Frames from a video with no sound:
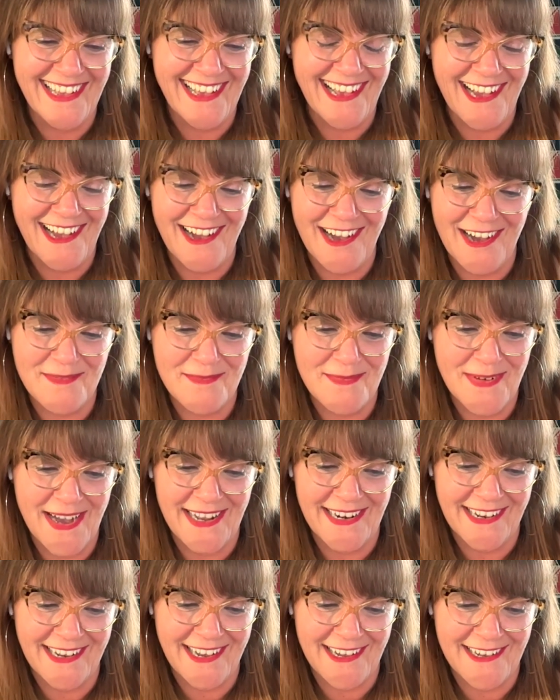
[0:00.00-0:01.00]
Oh,
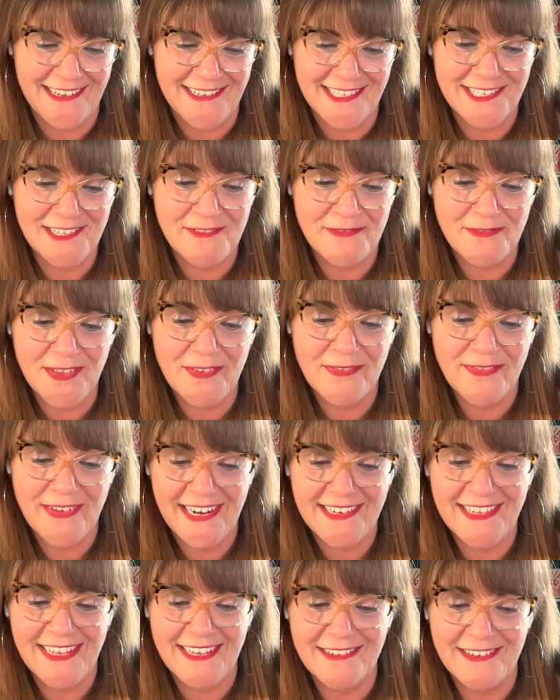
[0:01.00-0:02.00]
Monica. So the
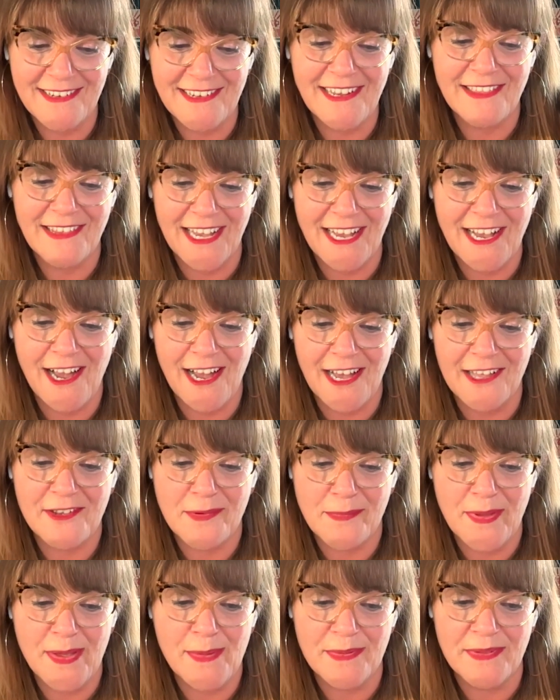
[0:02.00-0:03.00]
fact that like
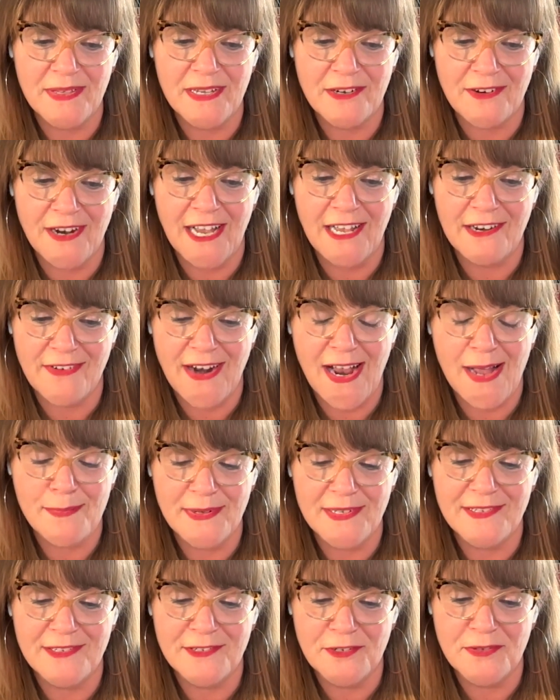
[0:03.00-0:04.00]
other people in Grand
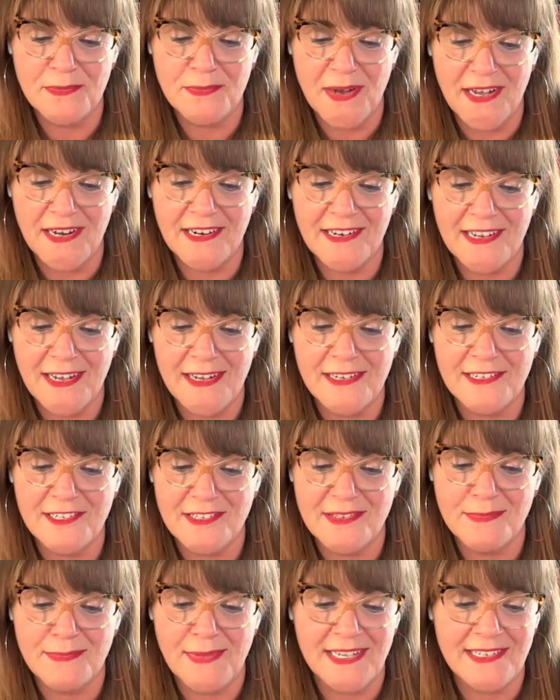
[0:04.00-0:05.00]
Rapids knew Monica
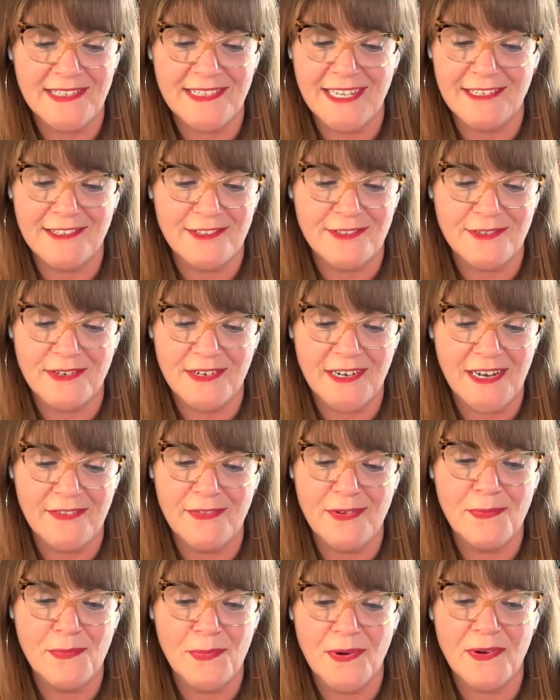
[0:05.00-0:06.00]
just makes that story
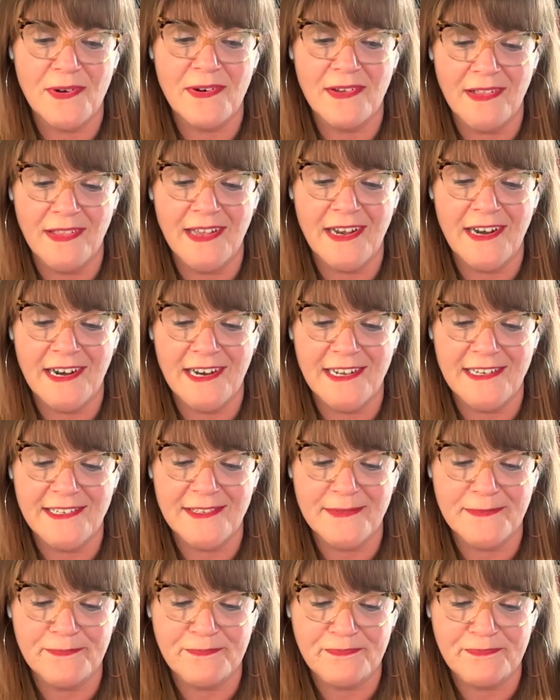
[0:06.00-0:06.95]
even more hilarious.